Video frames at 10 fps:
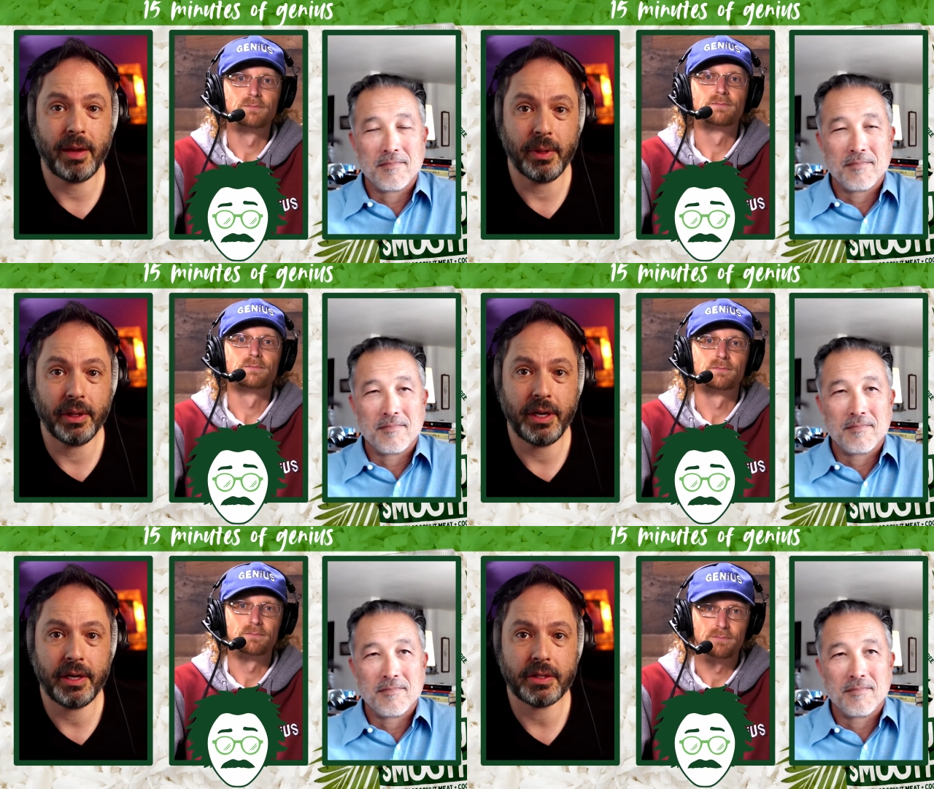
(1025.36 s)

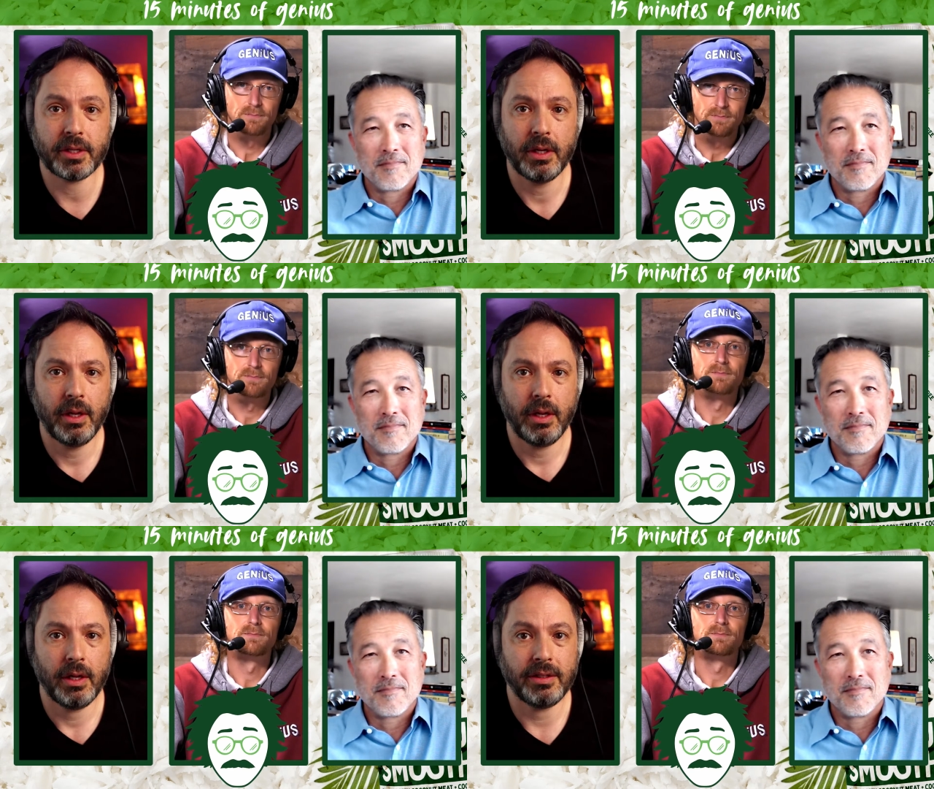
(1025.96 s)
Speaker 1: millionaires,
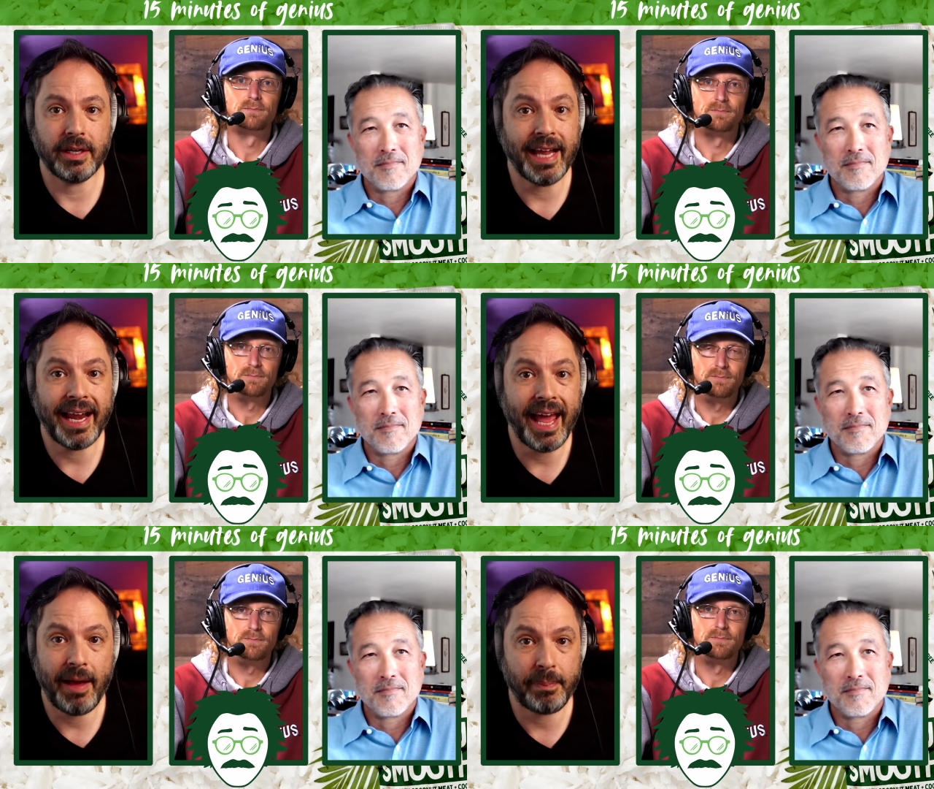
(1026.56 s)
they're not
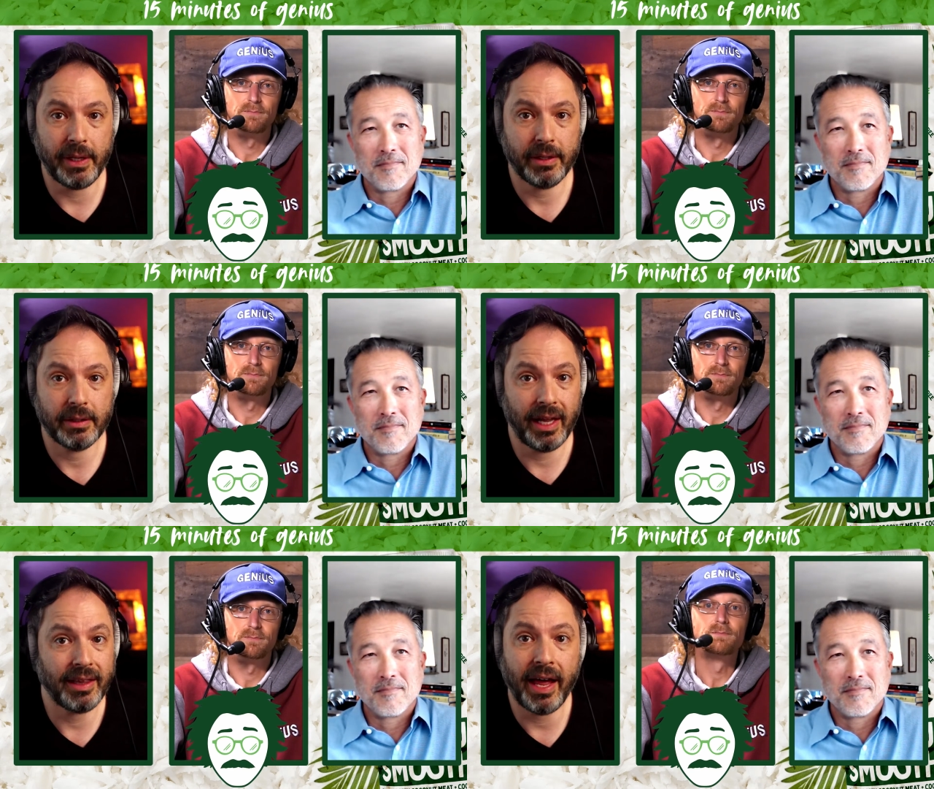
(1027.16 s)
happy.
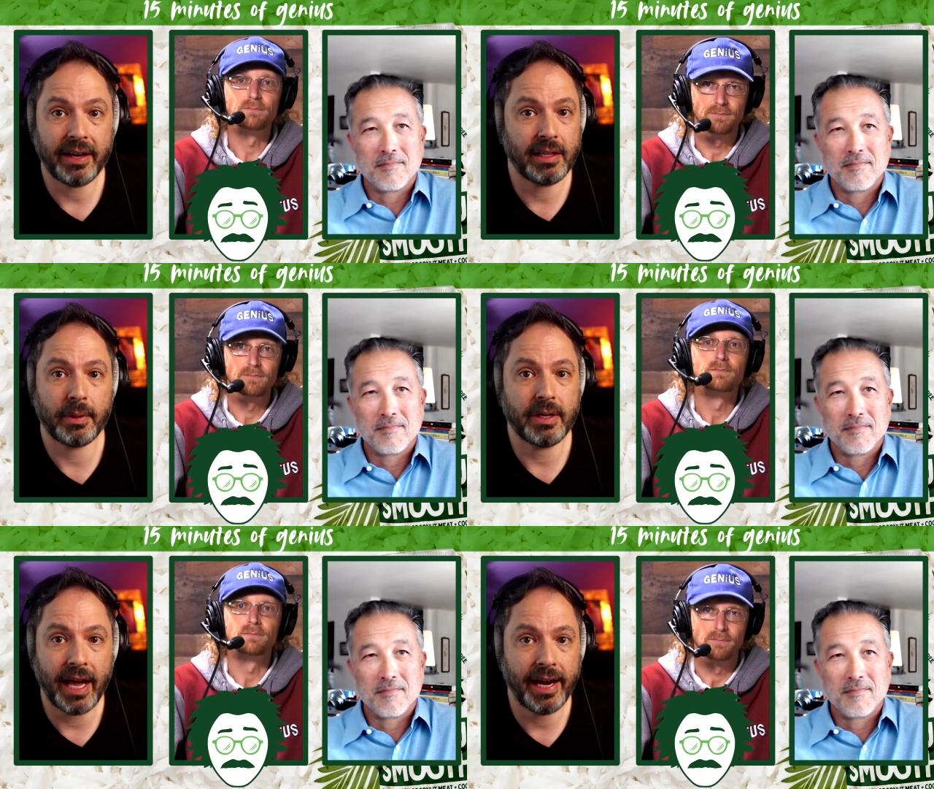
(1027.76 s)
A lot of them
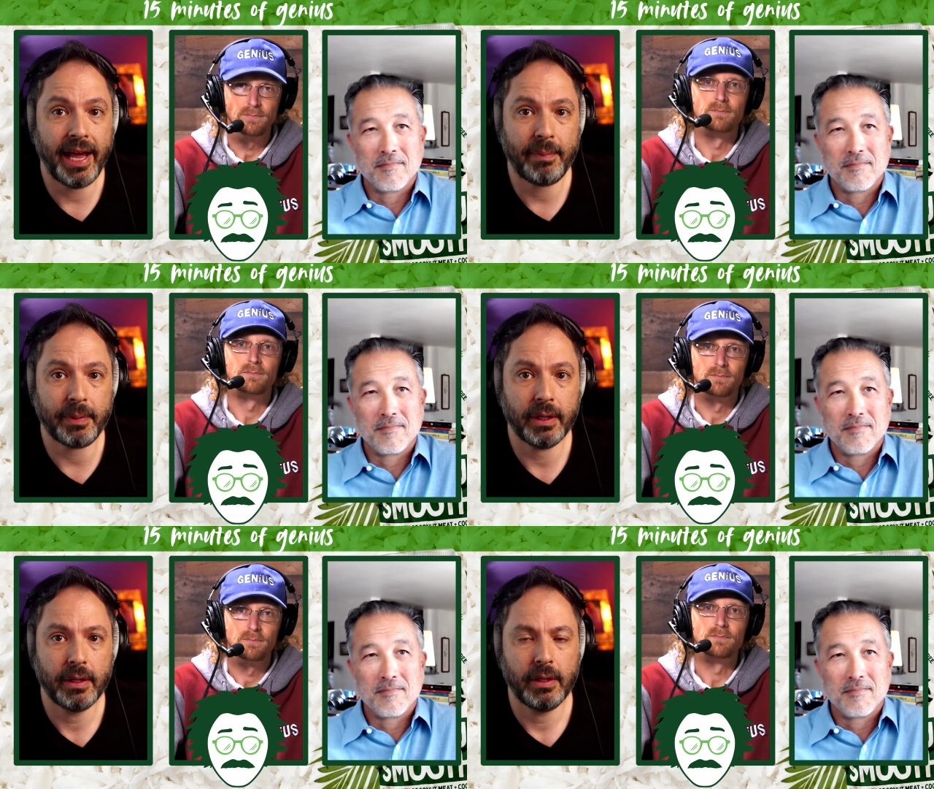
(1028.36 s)
are not
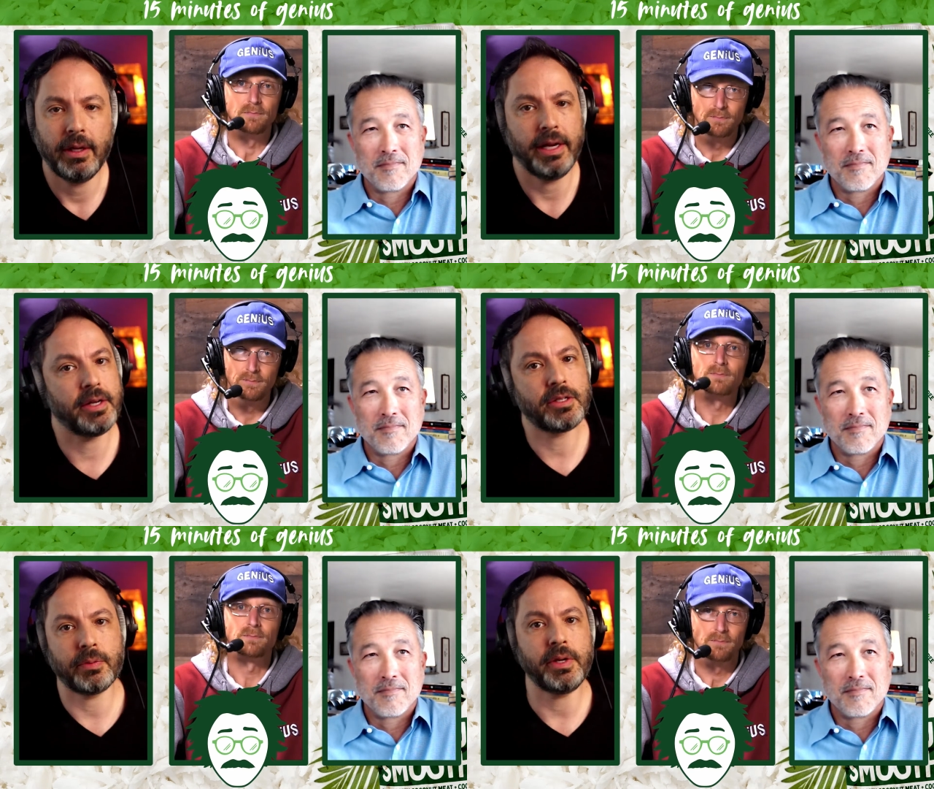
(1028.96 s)
happy, mm -hmm. and
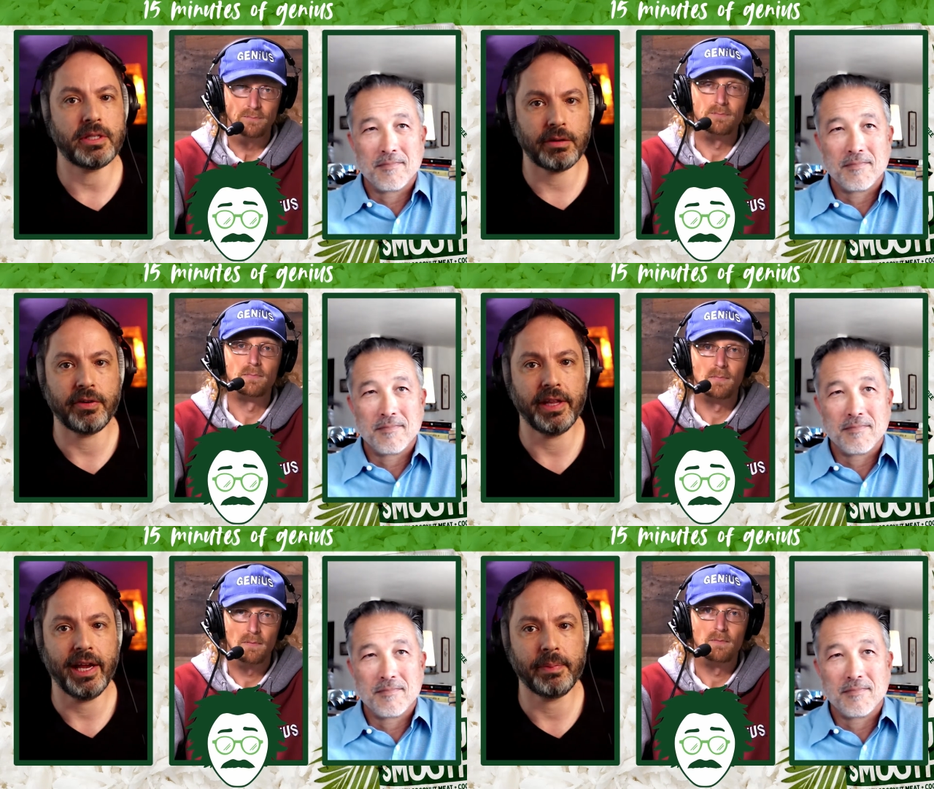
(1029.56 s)
there's a reason for
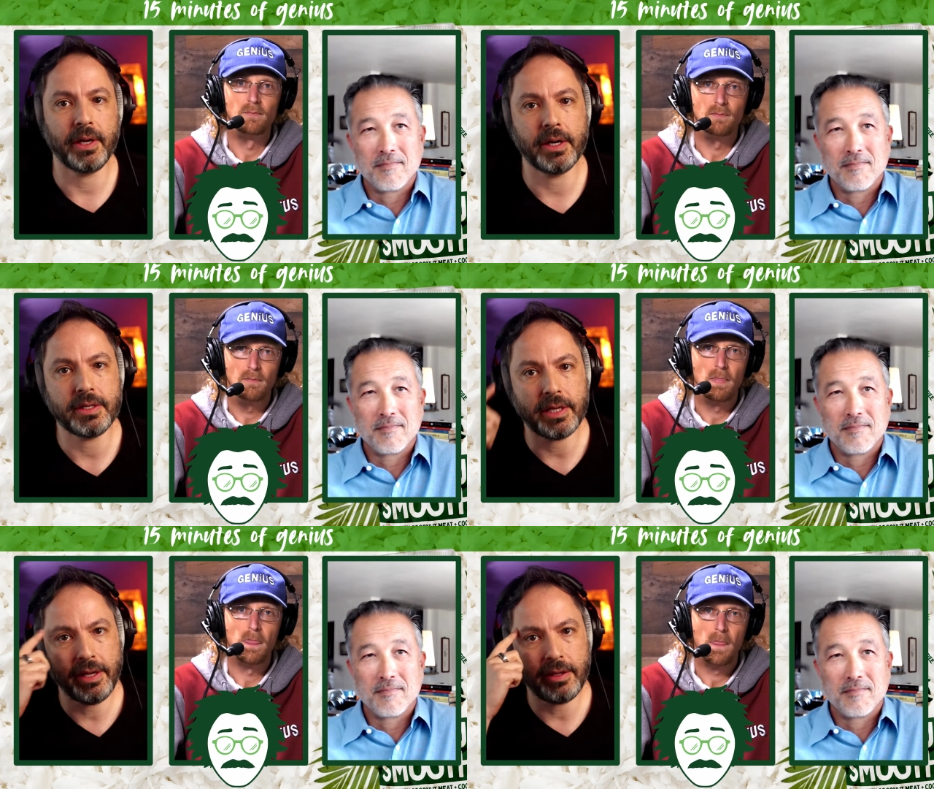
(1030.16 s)
that
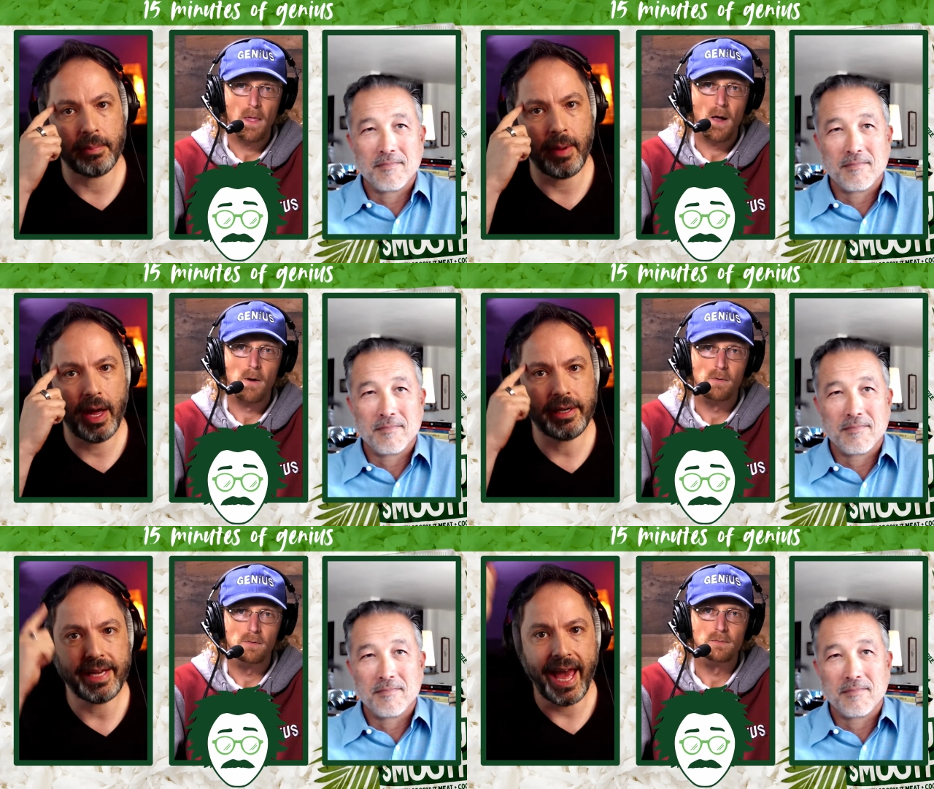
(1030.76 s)
because in their
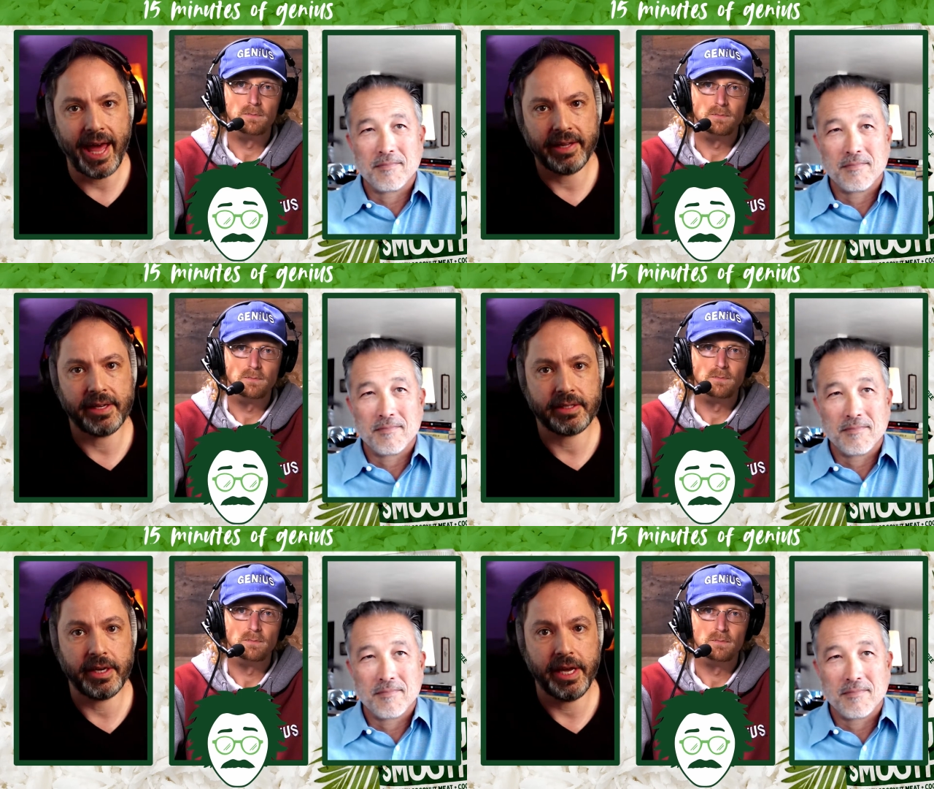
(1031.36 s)
mind they had a
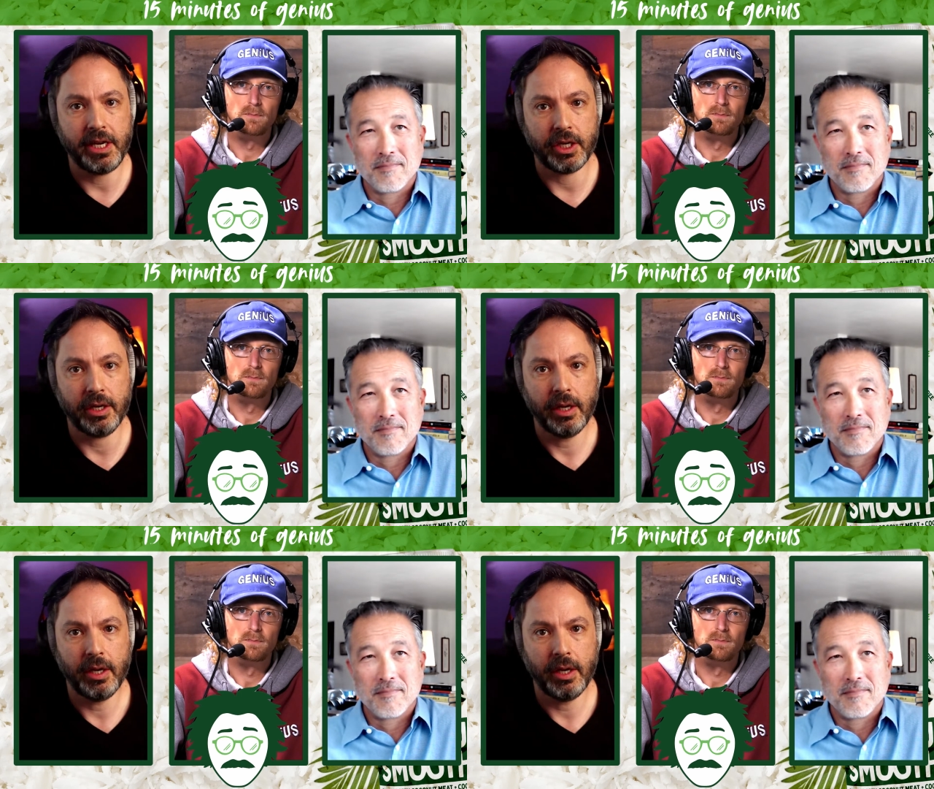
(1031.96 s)
destination,